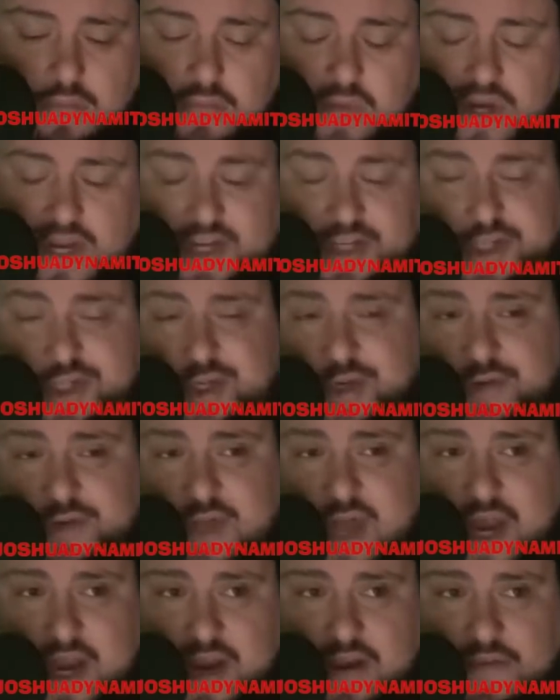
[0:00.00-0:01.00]
but each shoe is
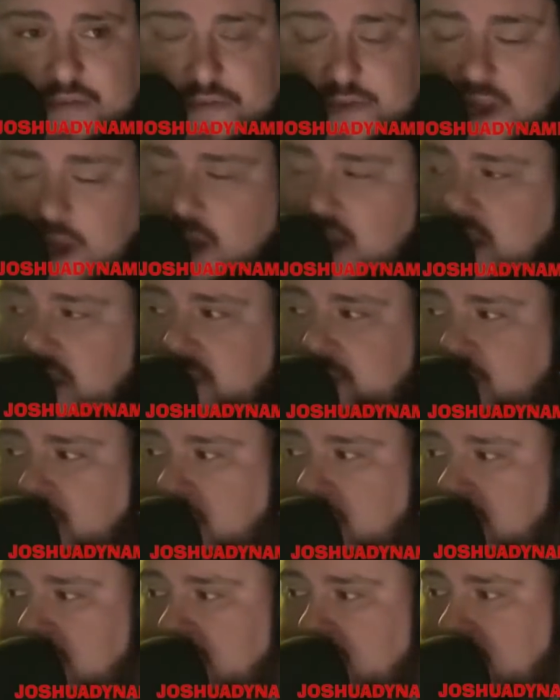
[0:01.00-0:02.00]
not going to fit each
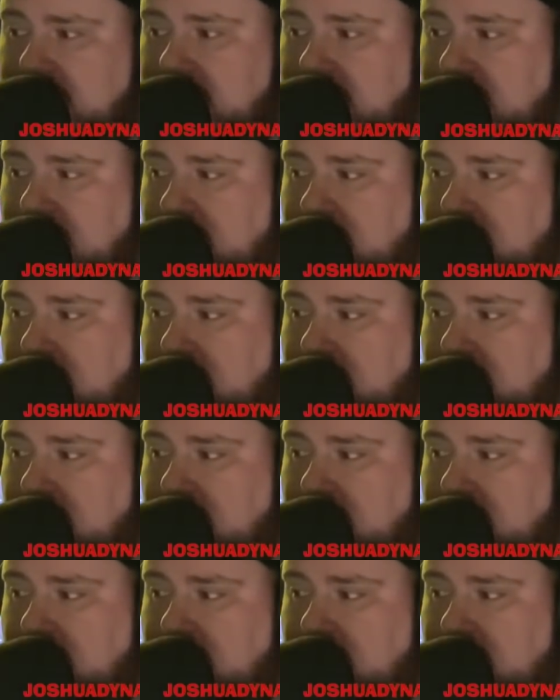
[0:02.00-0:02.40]
person